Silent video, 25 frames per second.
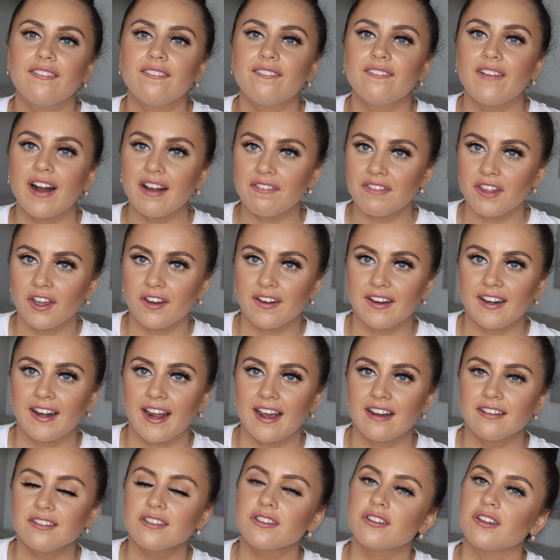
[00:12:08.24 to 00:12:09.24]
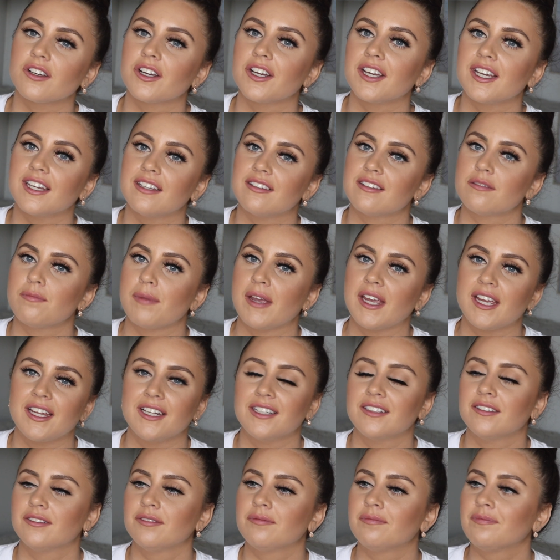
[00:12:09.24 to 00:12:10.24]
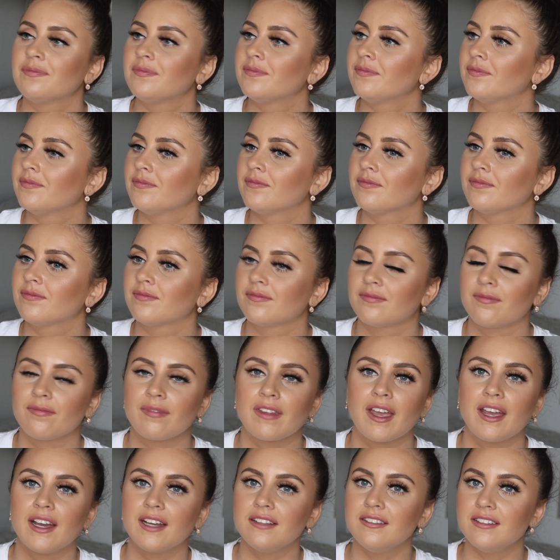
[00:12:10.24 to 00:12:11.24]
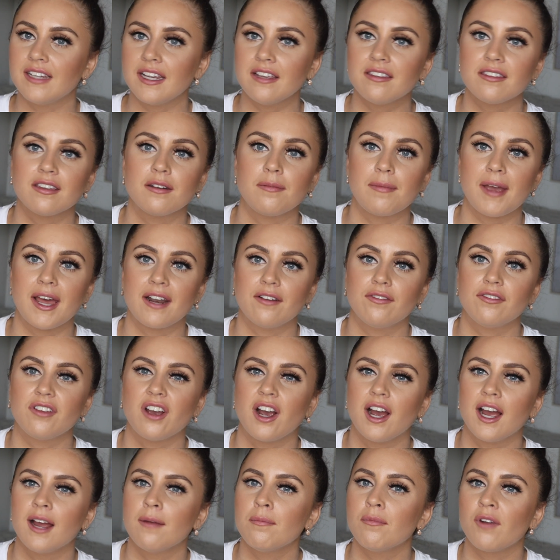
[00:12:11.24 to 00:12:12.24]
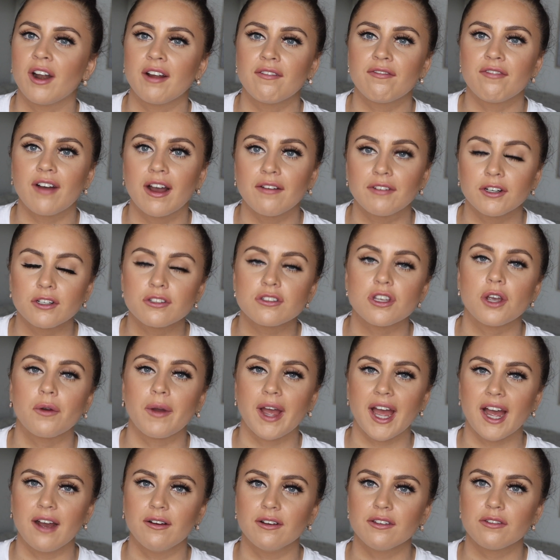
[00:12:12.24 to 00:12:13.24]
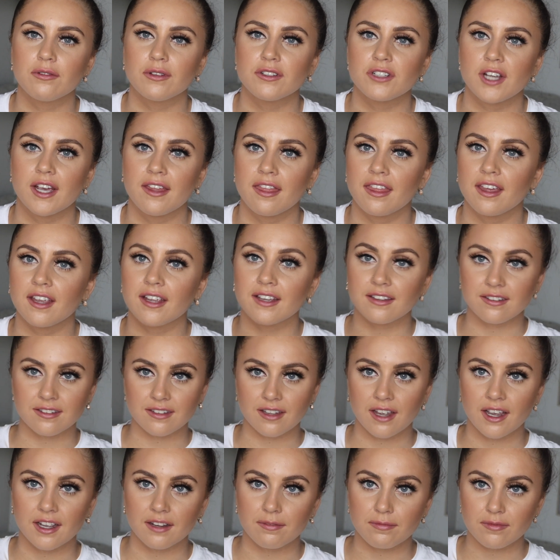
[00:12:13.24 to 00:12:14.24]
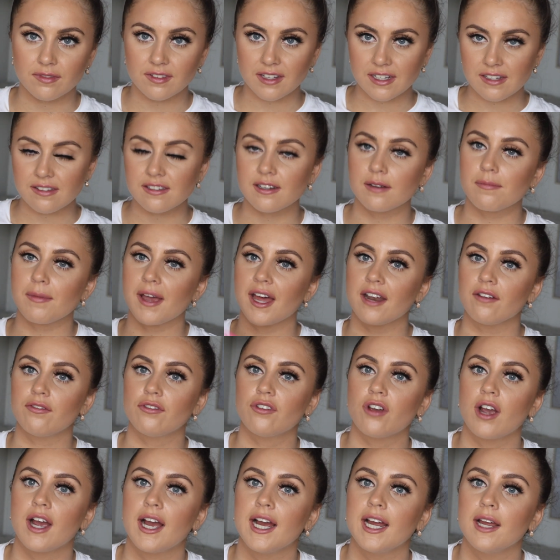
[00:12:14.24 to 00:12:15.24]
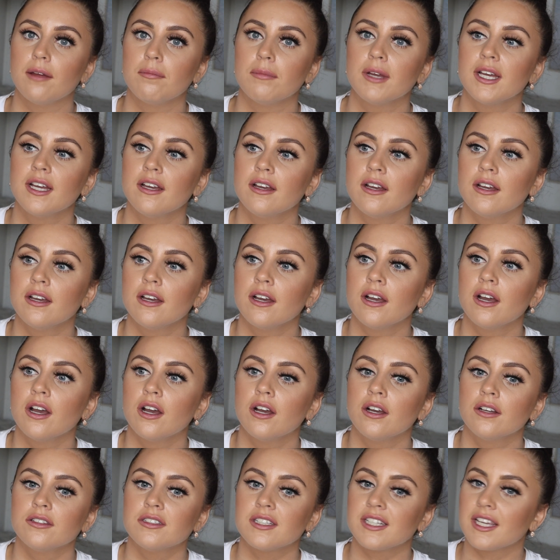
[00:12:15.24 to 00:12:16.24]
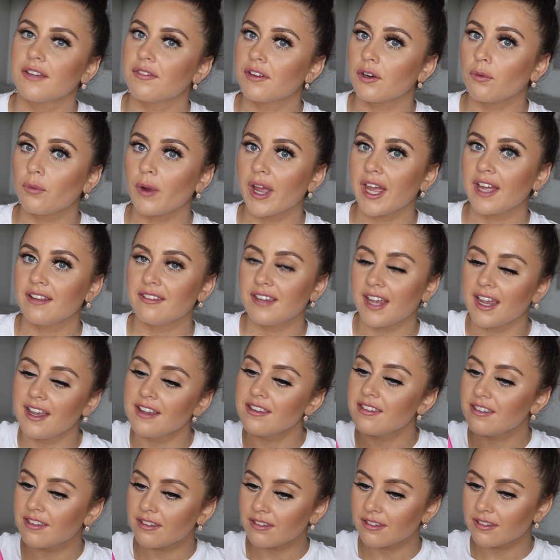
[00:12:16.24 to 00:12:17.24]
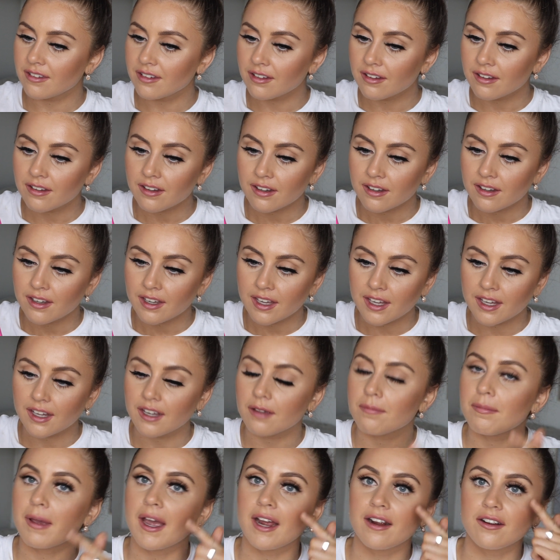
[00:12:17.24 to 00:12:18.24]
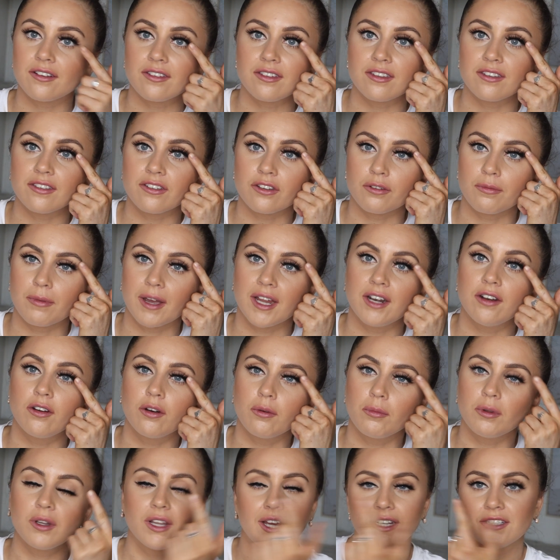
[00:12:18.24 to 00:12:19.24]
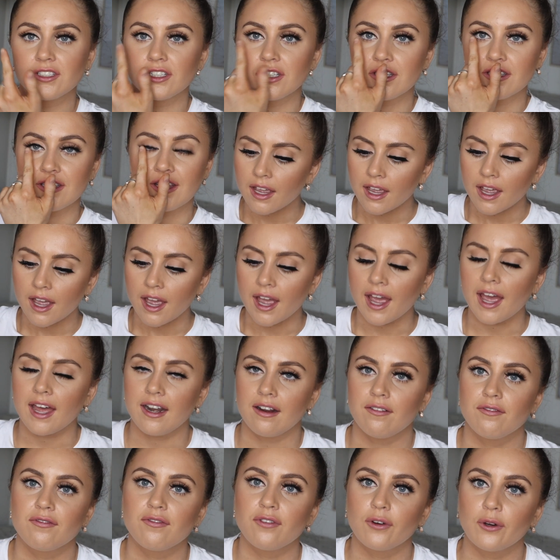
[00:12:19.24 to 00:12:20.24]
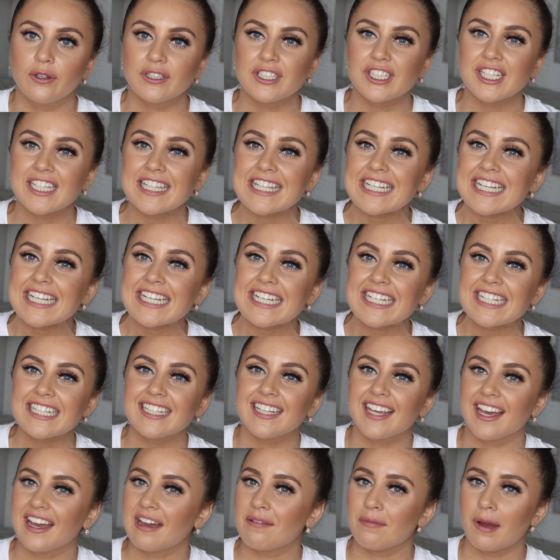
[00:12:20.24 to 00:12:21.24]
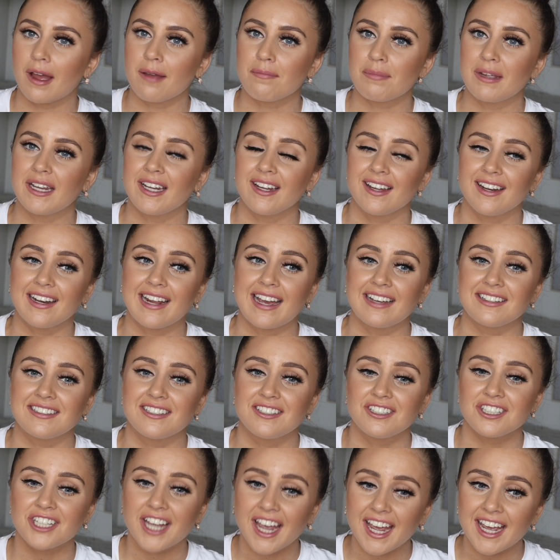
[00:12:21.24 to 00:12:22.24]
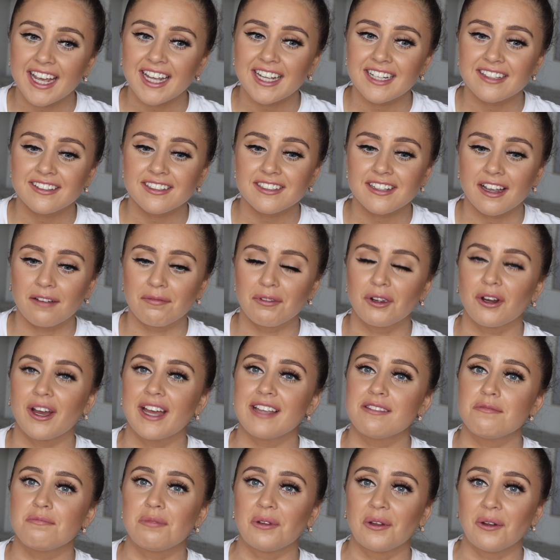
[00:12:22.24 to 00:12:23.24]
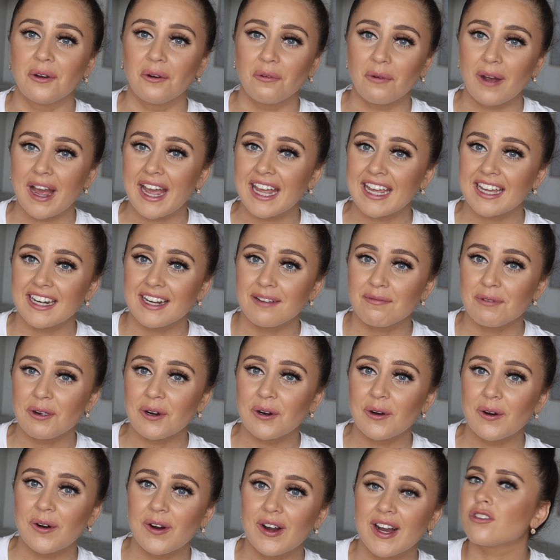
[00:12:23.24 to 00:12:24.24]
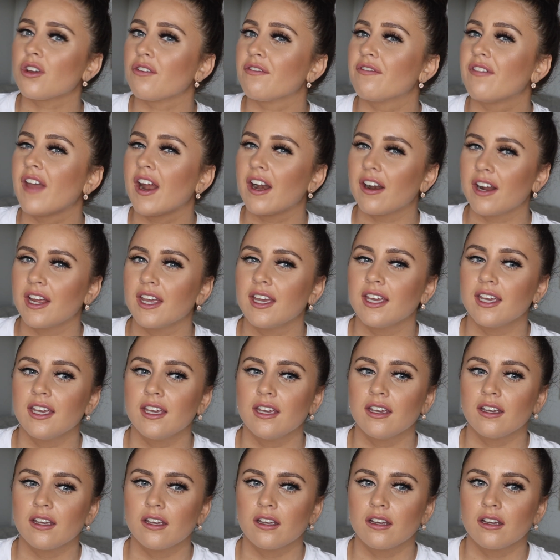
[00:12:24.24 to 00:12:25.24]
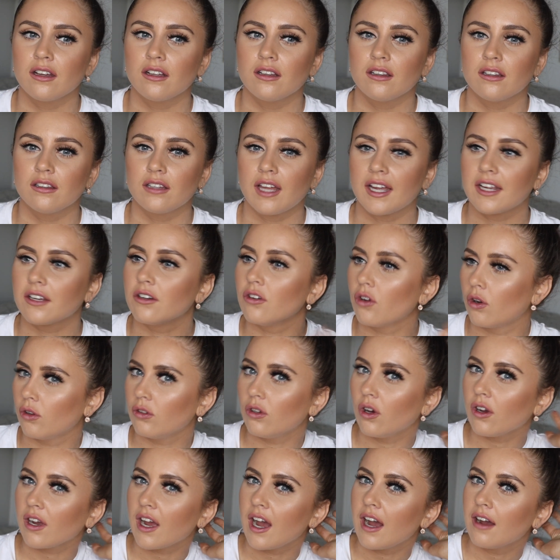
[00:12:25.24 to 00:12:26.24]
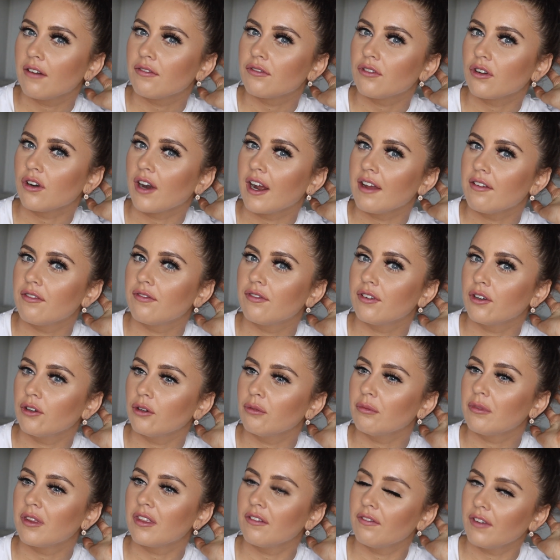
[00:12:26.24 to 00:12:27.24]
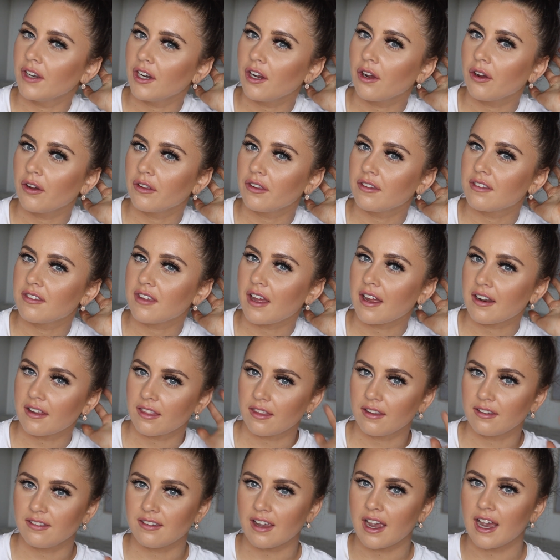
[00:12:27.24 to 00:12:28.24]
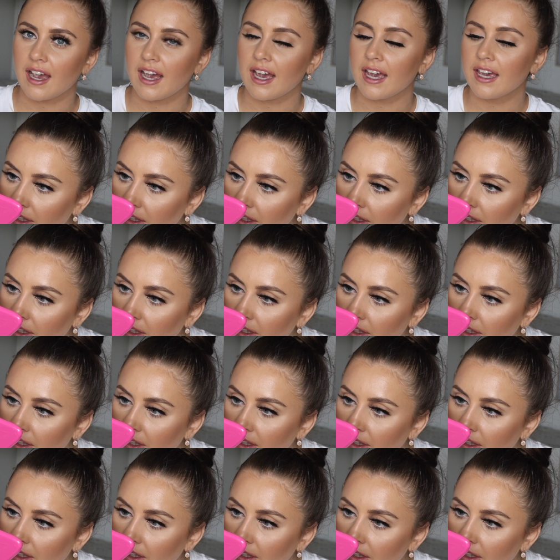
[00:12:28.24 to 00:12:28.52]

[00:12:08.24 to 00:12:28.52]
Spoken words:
5:30 now, so it's been a decent amount of time, around 5 or so hours, which I think is a decent amount of time to give it a wear test in comparison to my normal lashes. And unfortunately, yeah, my opinion has changed. I'm not as blown away anymore. So not long after I filmed the video at the start of the day,